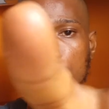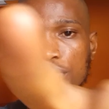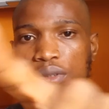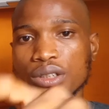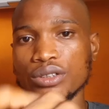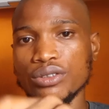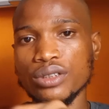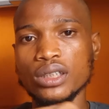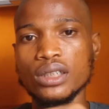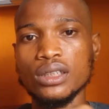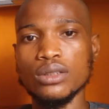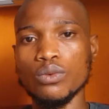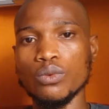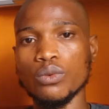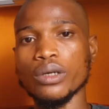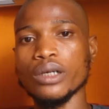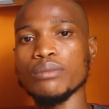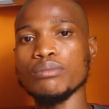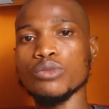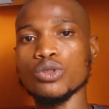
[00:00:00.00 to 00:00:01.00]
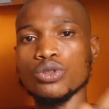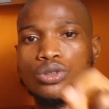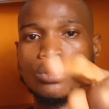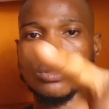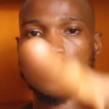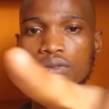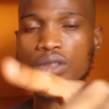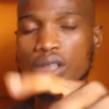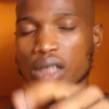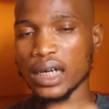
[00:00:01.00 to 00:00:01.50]
the reasons why most of
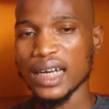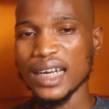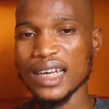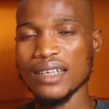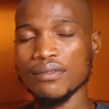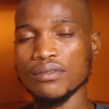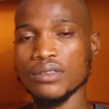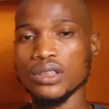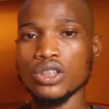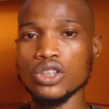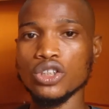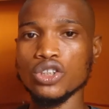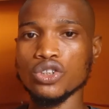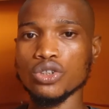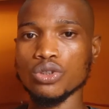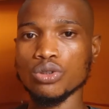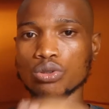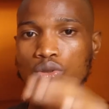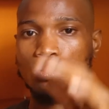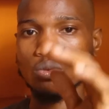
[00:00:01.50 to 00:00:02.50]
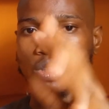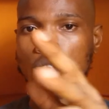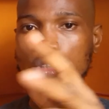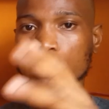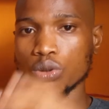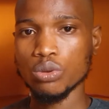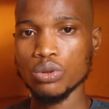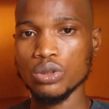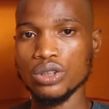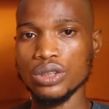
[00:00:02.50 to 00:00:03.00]
you are having issues with
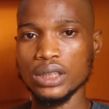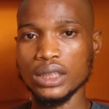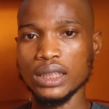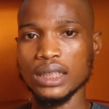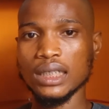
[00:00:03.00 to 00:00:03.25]
soldering.